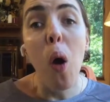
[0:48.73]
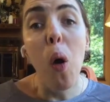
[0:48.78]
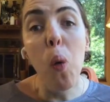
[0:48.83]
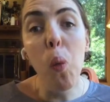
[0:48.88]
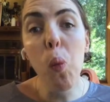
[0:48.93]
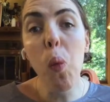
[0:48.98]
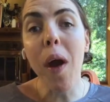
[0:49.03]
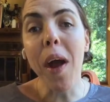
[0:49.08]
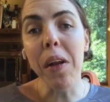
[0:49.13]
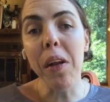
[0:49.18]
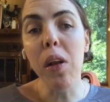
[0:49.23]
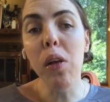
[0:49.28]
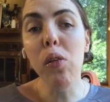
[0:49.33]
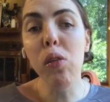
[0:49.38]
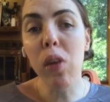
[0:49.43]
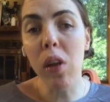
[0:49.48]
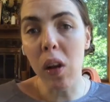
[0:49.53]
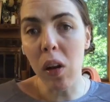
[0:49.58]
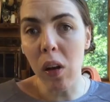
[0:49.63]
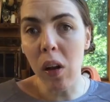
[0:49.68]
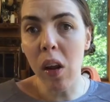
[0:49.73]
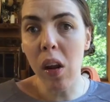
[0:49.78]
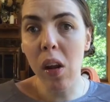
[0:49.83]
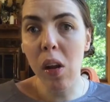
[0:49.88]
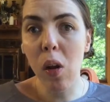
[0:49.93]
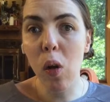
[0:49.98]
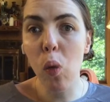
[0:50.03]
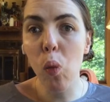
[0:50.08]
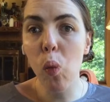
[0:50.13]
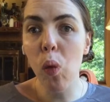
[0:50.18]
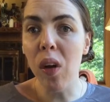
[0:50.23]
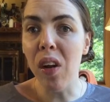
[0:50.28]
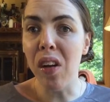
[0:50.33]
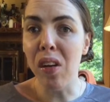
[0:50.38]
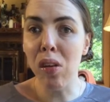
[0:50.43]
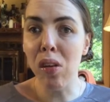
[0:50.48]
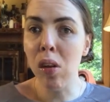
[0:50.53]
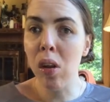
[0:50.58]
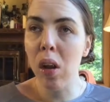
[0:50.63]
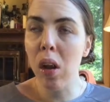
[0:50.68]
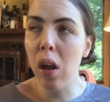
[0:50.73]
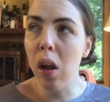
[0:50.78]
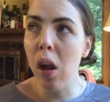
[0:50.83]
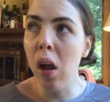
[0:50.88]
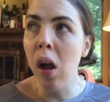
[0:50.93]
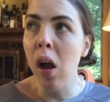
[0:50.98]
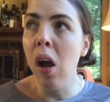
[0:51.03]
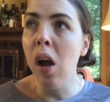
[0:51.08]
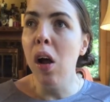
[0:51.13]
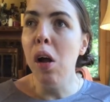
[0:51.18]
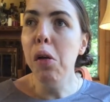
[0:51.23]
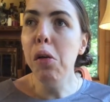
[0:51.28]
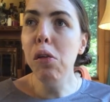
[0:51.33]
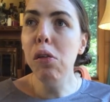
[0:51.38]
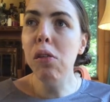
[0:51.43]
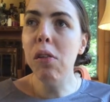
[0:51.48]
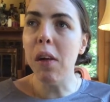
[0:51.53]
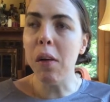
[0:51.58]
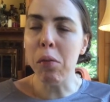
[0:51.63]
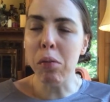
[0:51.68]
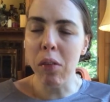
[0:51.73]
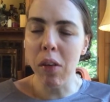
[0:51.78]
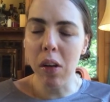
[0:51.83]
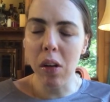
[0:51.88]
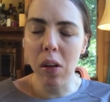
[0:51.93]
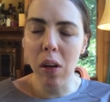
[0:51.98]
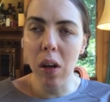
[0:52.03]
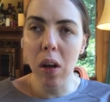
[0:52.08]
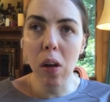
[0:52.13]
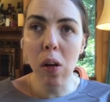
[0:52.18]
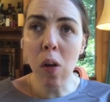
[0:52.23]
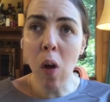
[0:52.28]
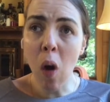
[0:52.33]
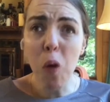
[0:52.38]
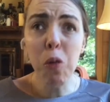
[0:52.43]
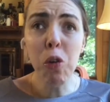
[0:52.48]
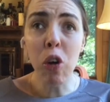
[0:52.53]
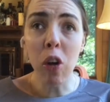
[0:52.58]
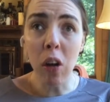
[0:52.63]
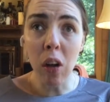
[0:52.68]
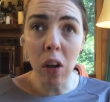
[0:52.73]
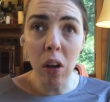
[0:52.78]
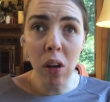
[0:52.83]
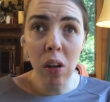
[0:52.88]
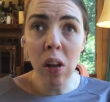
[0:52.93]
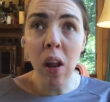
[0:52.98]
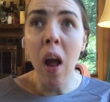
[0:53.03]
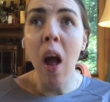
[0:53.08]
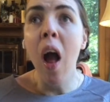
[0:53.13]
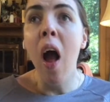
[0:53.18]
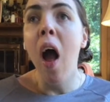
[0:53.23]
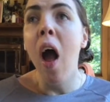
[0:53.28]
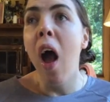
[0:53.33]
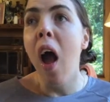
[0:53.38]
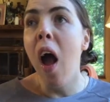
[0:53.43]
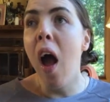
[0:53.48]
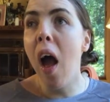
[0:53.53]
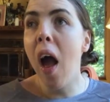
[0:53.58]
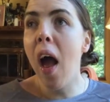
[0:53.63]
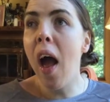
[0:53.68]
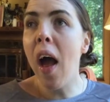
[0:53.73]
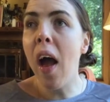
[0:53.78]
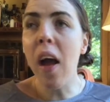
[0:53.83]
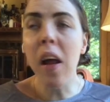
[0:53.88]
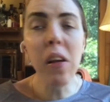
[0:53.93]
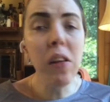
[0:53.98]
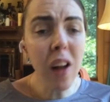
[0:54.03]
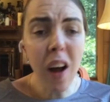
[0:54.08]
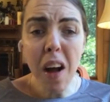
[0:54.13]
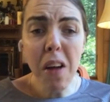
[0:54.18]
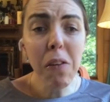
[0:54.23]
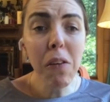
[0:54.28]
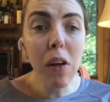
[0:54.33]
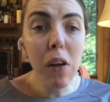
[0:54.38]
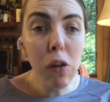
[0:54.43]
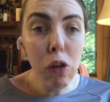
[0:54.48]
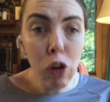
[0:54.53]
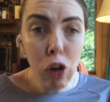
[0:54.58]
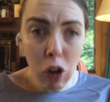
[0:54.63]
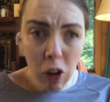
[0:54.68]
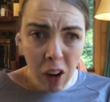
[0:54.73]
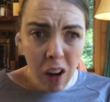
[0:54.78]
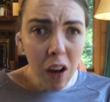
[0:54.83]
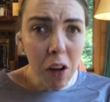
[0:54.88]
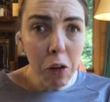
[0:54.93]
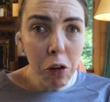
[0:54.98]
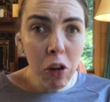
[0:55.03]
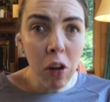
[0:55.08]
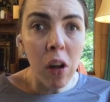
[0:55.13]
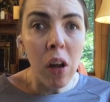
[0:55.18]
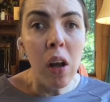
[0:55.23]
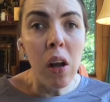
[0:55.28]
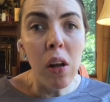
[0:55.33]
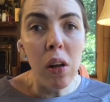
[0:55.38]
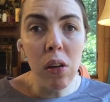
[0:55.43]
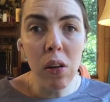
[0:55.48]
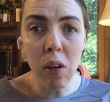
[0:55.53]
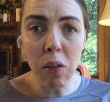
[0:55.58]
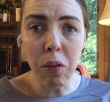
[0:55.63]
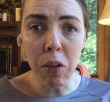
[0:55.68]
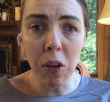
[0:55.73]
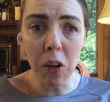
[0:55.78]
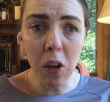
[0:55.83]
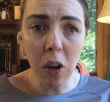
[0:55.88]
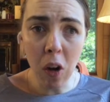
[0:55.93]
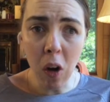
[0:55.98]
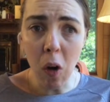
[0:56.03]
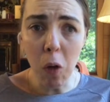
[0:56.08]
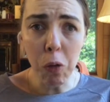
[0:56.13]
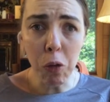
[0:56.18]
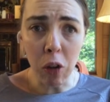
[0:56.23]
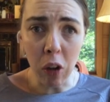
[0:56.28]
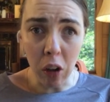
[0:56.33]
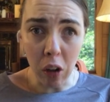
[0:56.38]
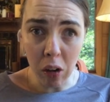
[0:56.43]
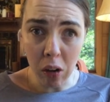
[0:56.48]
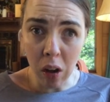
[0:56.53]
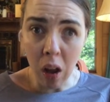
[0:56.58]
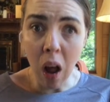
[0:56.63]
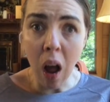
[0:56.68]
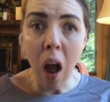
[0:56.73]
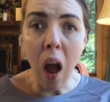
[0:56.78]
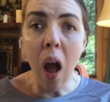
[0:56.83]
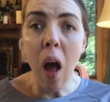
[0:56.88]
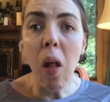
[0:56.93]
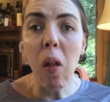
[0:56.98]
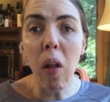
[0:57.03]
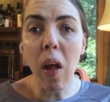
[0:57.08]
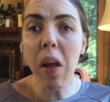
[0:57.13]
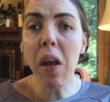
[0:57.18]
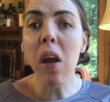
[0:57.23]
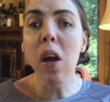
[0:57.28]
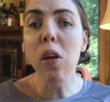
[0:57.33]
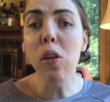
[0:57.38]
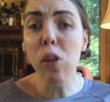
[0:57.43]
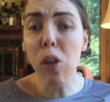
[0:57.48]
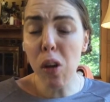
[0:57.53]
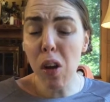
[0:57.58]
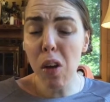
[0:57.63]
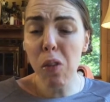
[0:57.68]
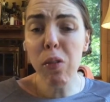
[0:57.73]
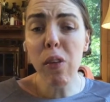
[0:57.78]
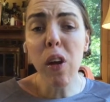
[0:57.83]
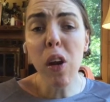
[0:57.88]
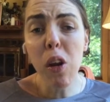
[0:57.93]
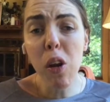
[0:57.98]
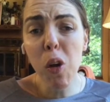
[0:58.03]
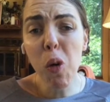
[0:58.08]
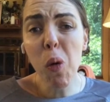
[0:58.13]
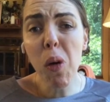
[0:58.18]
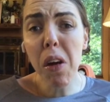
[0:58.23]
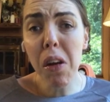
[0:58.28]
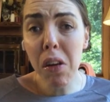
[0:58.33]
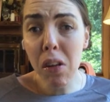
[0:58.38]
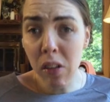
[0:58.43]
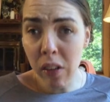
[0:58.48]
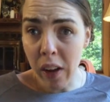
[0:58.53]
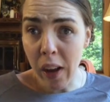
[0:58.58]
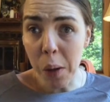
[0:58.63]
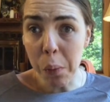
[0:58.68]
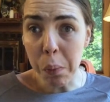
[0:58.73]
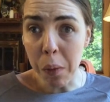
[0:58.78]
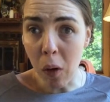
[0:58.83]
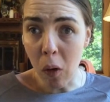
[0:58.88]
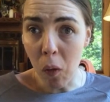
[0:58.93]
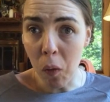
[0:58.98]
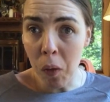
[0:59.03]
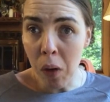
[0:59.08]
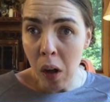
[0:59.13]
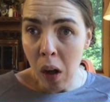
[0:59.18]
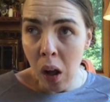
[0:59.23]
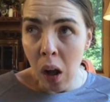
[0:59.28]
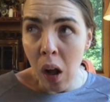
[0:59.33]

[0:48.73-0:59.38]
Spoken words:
when dealing with different cultures and not judge different cultures. Like, to give you an example,